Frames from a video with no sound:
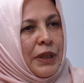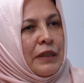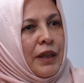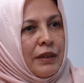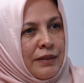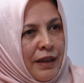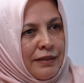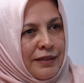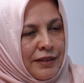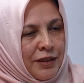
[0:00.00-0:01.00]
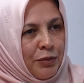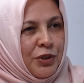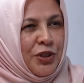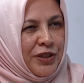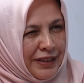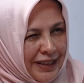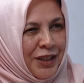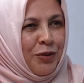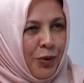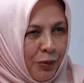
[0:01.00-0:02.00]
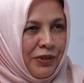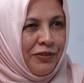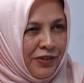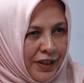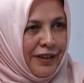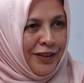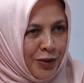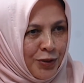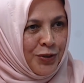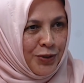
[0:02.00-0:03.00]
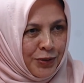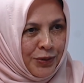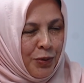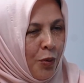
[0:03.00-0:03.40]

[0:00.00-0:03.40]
being tech-centered, which is really what we're very used to.